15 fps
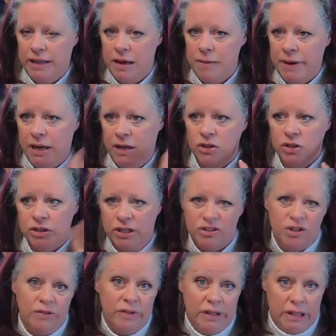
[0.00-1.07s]
on that page
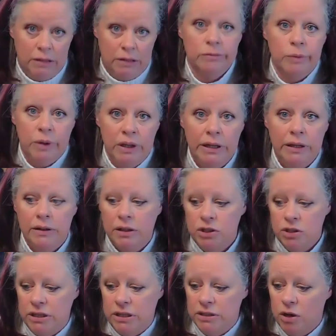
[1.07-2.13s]
tells you everything really that
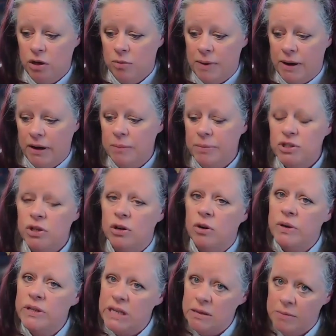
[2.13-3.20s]
you need to know about it, but you can
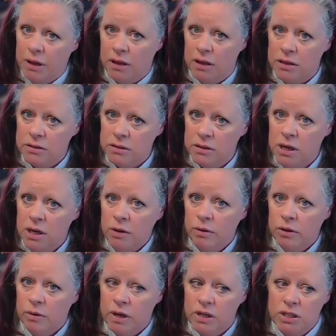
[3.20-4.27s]
always email us
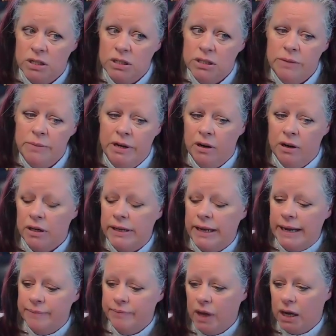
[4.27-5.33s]
with questions. I'm here all
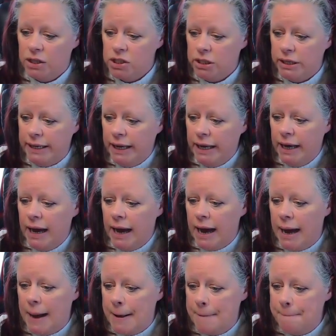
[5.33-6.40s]
day, actually.
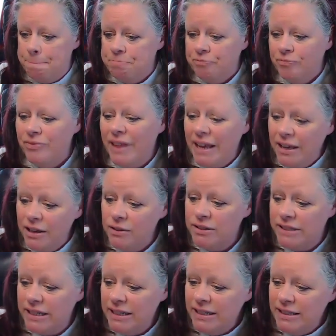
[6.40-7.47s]
Thank you,
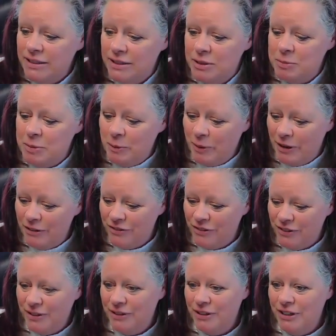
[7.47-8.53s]
Sarah. This has been
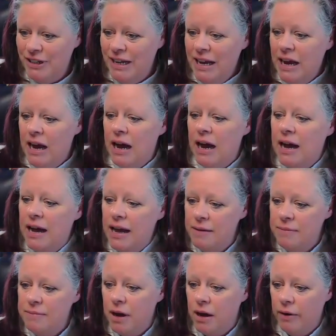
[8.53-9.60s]
wonderful to learn.
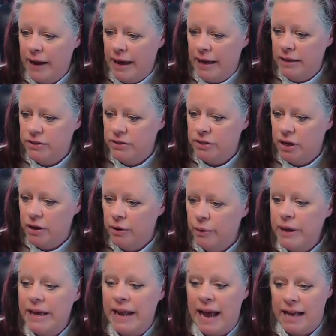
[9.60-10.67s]
Okay,
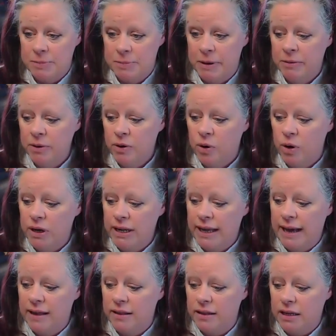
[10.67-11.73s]
so it has been recorded,
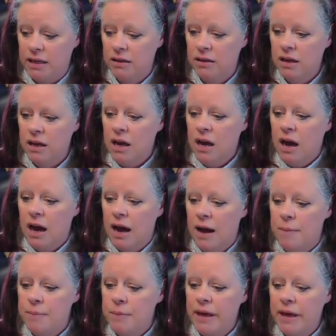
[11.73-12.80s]
Kathleen.
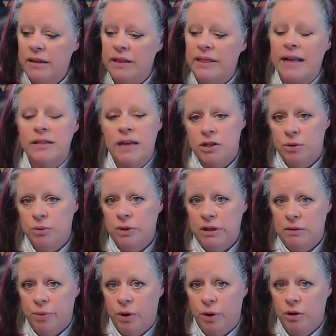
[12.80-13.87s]
That's actually a
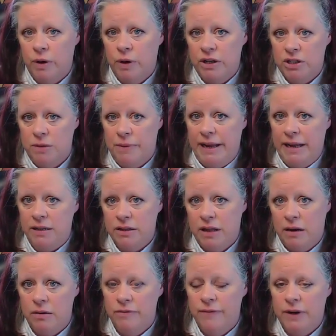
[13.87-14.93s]
really important question. I'm going to answer
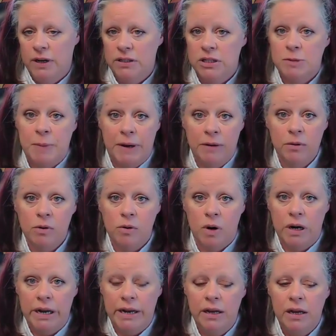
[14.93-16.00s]
that one first. It's been
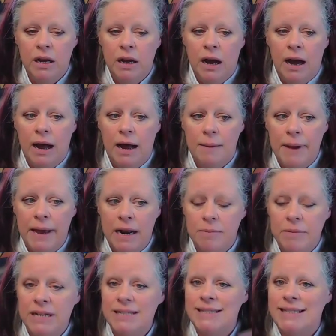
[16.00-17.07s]
recorded, and I'm
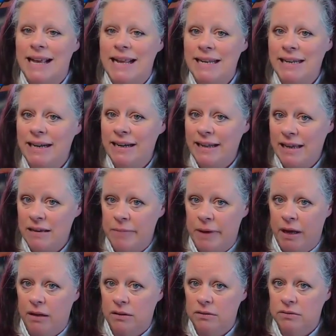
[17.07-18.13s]
going to send it an
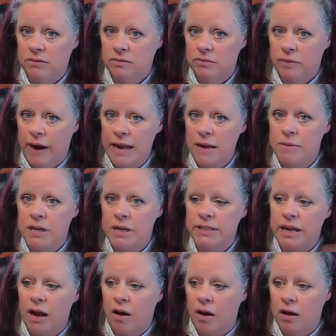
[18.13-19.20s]
email. Right? I'm going to
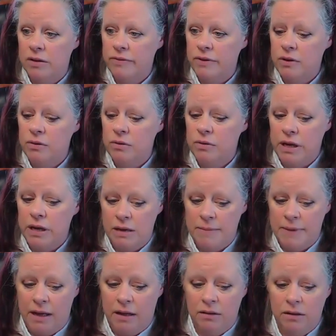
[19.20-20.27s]
send all of you an
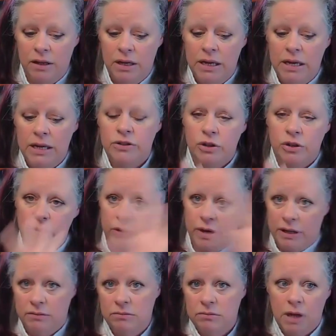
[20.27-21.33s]
email so you
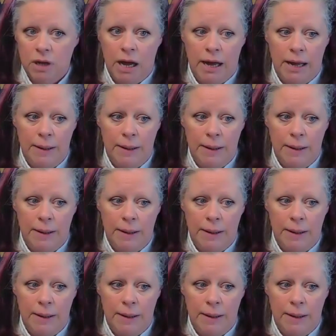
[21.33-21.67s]
can